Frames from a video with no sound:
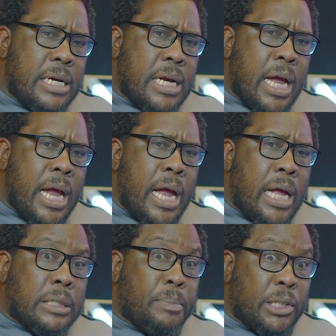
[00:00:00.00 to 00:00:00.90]

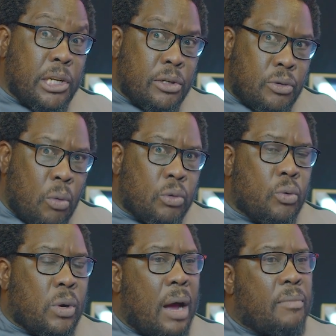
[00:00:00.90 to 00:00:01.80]
especially those
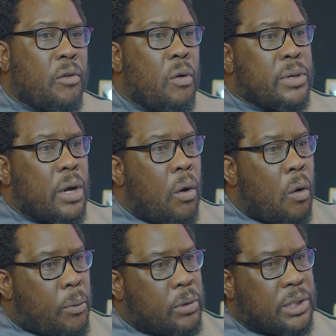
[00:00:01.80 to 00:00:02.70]
who come from the
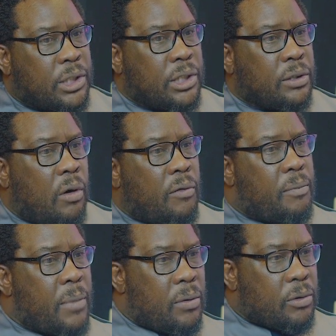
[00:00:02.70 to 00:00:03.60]
opposition of
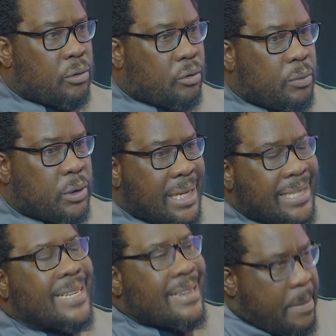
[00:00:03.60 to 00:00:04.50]
Mangosuthu
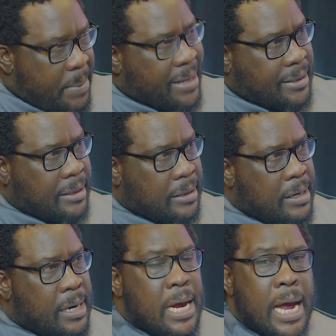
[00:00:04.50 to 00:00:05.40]
Buthelezi, the
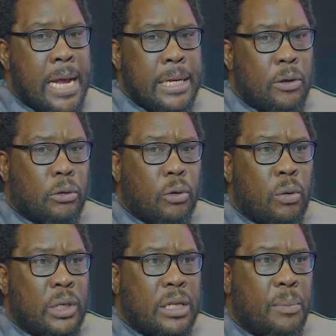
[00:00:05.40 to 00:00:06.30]
person, and not
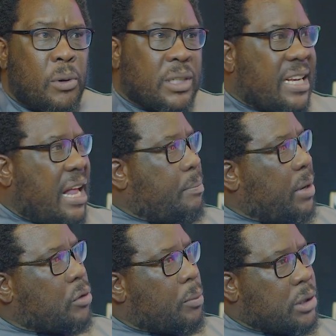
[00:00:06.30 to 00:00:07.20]
only the political
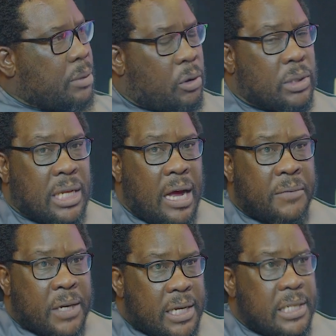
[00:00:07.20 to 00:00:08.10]
party opposition, because the
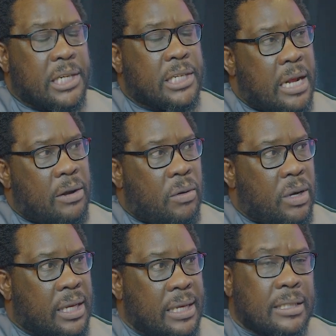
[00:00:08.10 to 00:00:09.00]
African National
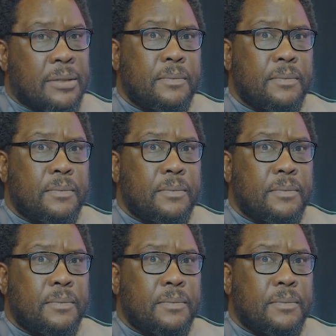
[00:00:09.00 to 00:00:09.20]
Congress